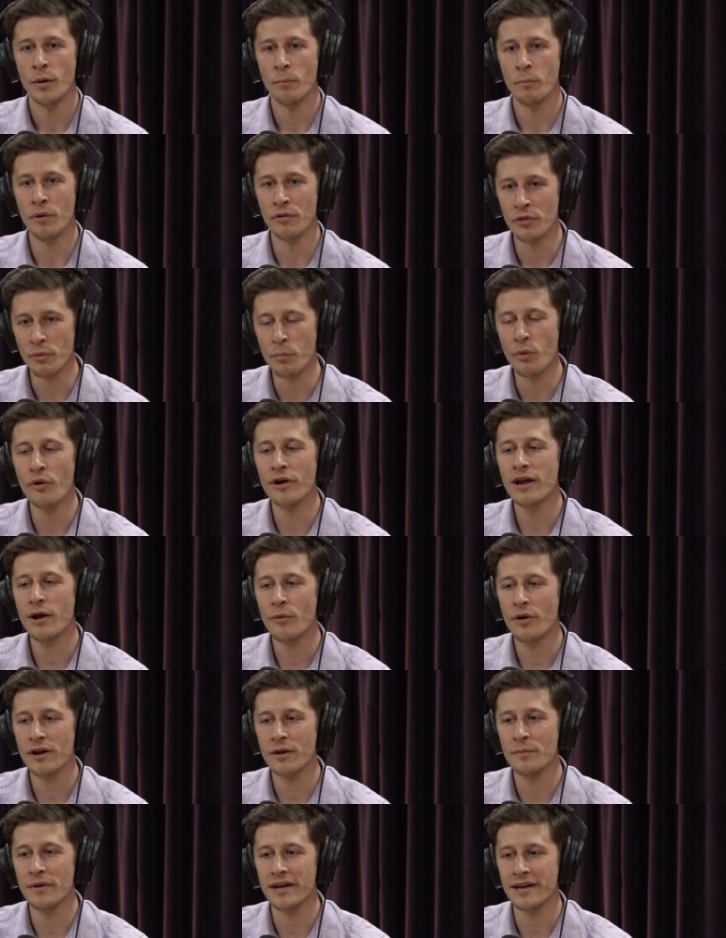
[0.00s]
But the point I
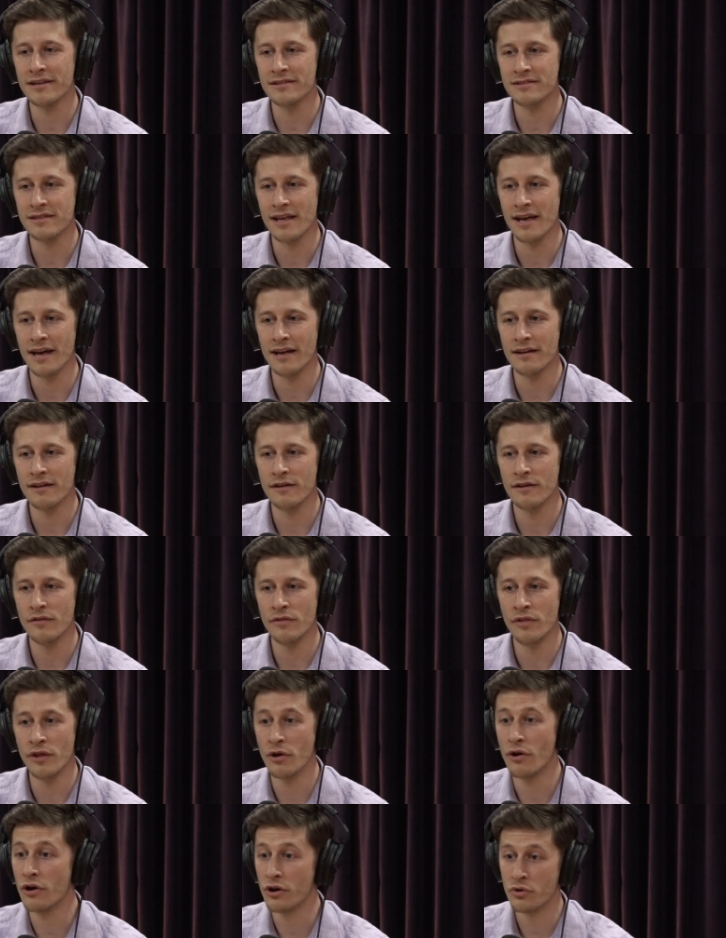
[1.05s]
want to make is that
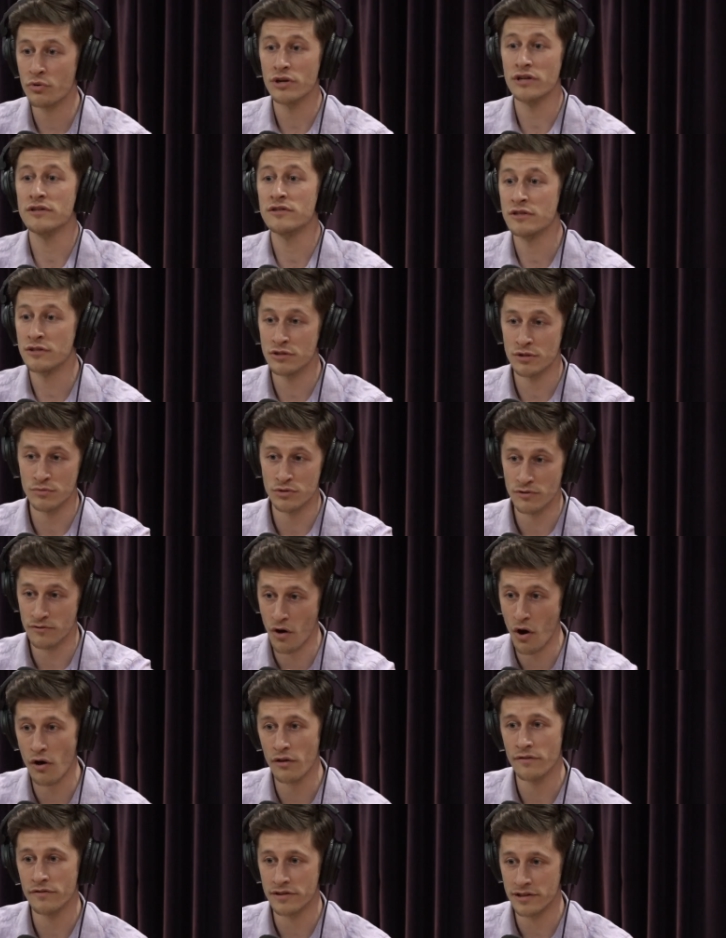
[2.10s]
there are criticisms of
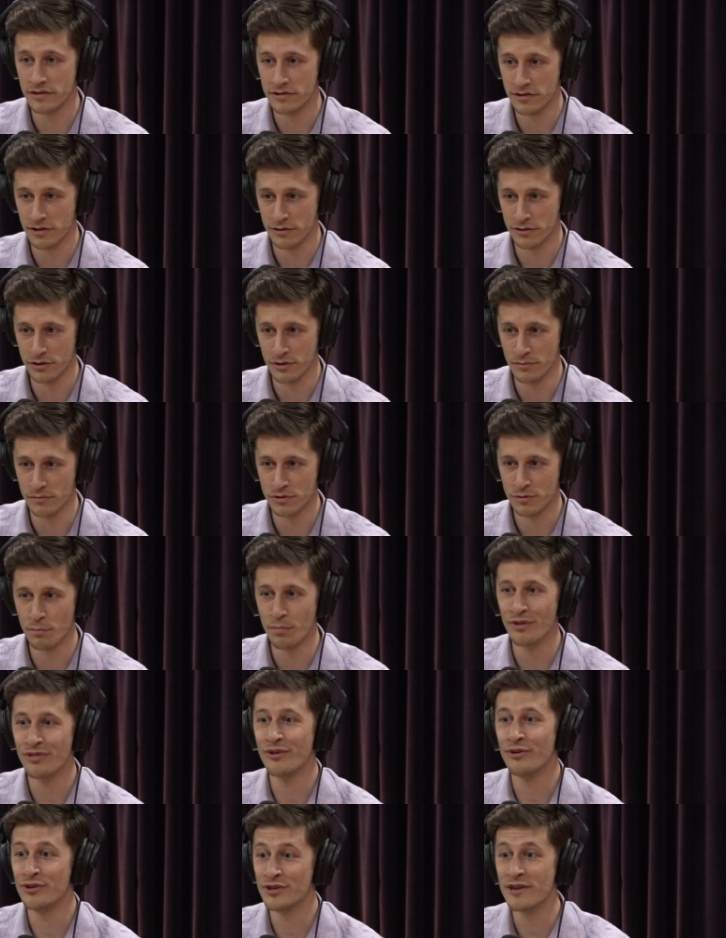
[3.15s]
all of these systems,
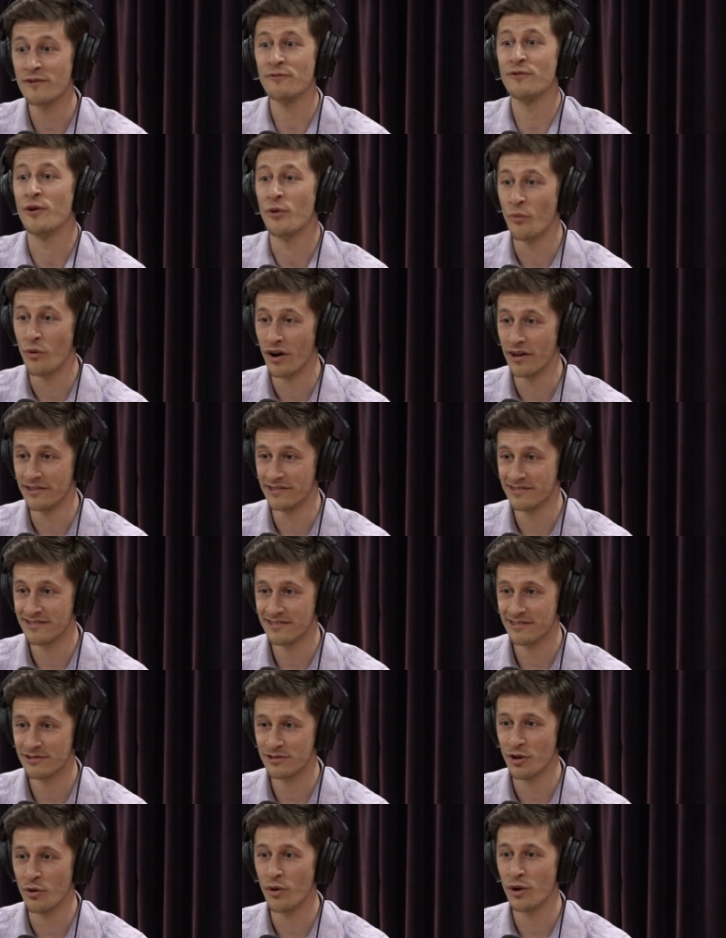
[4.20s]
but they're different ones.
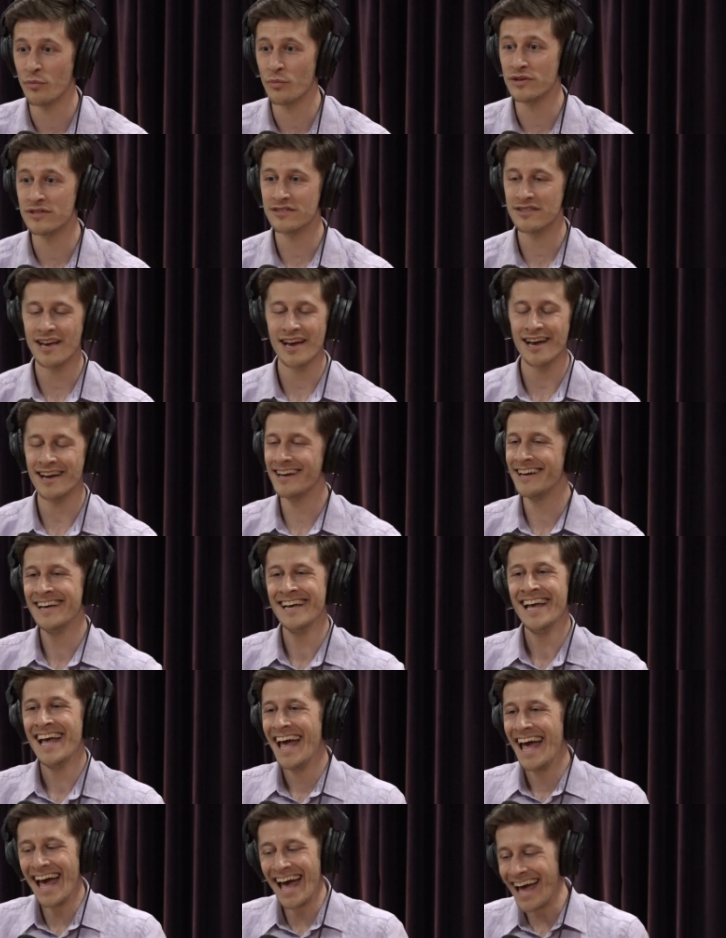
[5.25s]
So mm -hmm. when mm-hmm. we say,
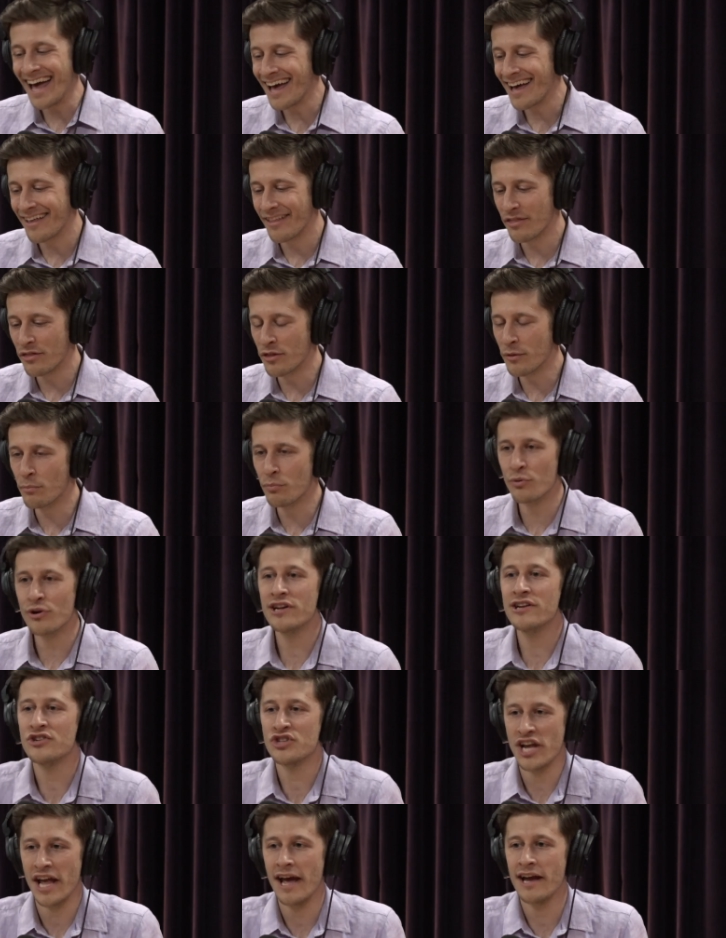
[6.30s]
eh, the
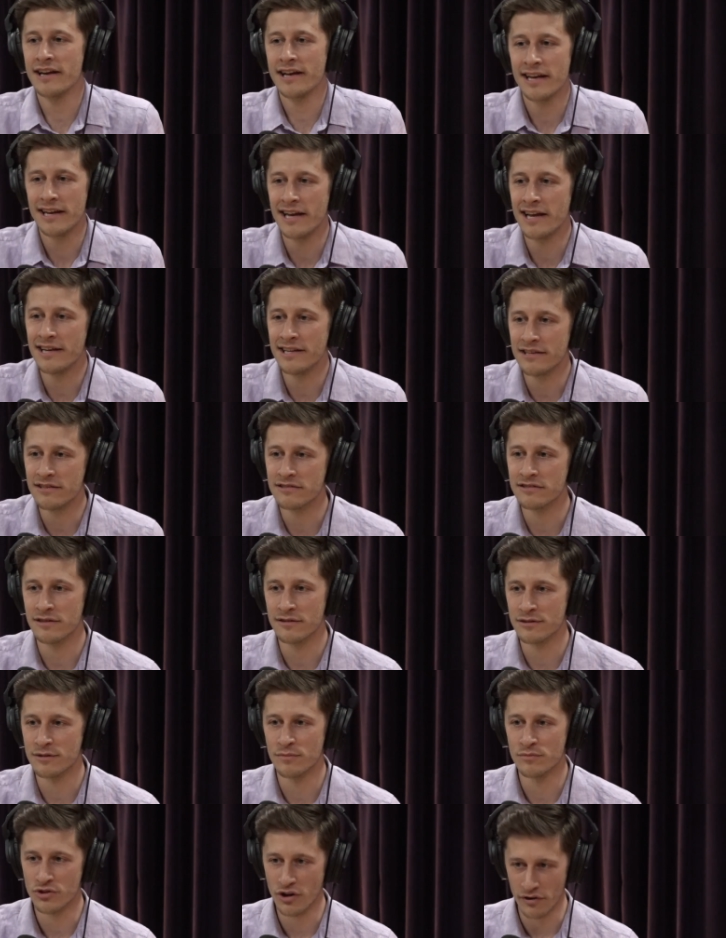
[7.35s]
British and Canadian
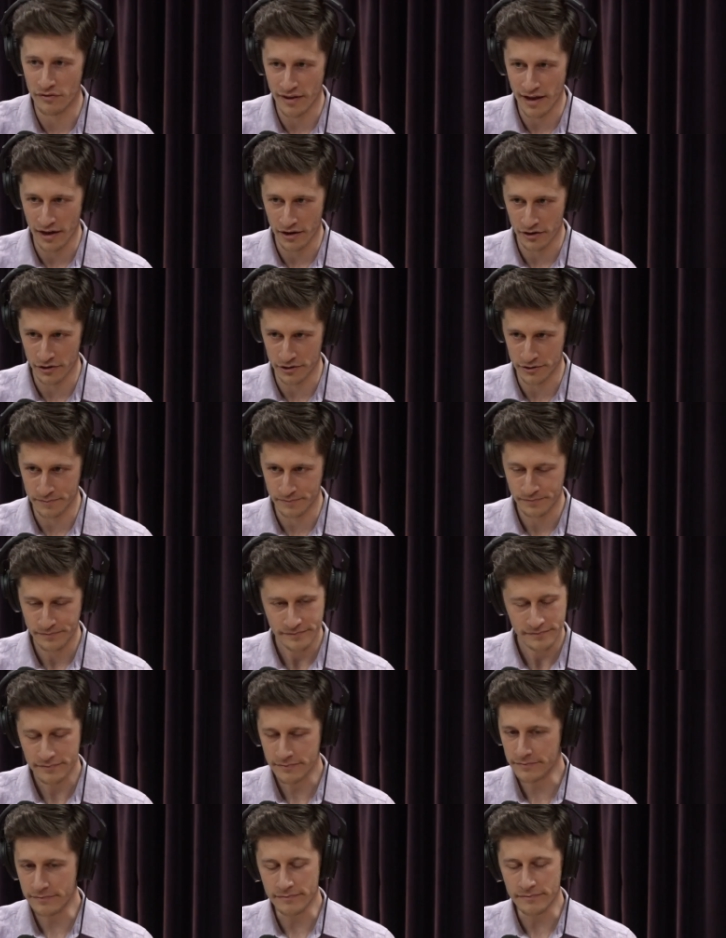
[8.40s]
systems aren't that good.
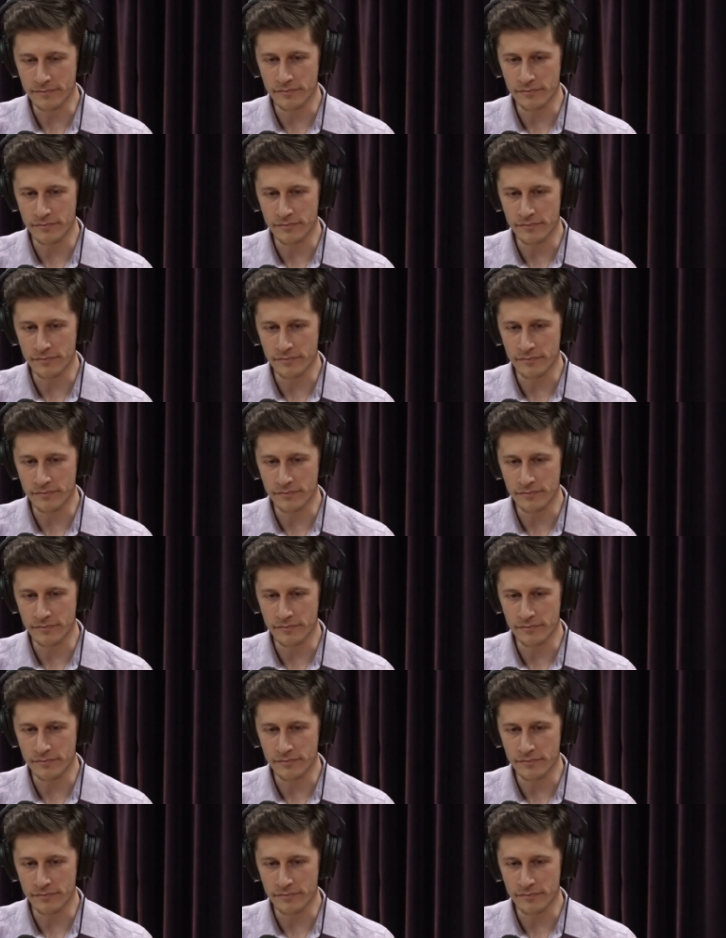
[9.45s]
Right.